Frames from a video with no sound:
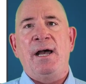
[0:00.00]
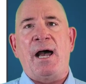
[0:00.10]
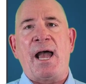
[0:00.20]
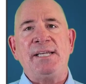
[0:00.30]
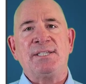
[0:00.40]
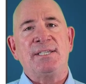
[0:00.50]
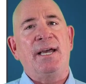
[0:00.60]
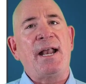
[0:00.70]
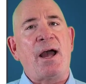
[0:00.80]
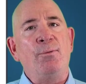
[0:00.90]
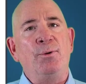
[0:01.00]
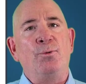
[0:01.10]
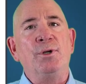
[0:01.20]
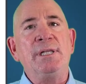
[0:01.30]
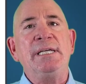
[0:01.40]
I said I would
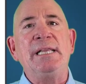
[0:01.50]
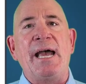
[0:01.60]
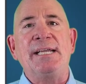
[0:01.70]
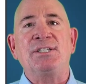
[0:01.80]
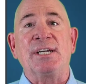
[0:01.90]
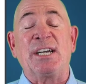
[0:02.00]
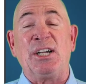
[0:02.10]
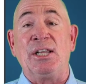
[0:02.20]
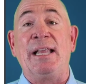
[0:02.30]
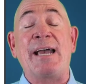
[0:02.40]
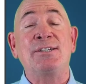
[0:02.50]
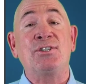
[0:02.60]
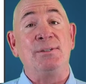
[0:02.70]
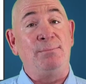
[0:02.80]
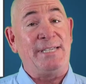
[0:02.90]
really like to collect
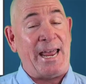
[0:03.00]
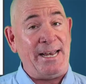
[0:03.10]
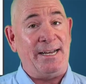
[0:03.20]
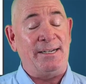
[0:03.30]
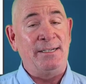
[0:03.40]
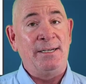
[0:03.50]
some data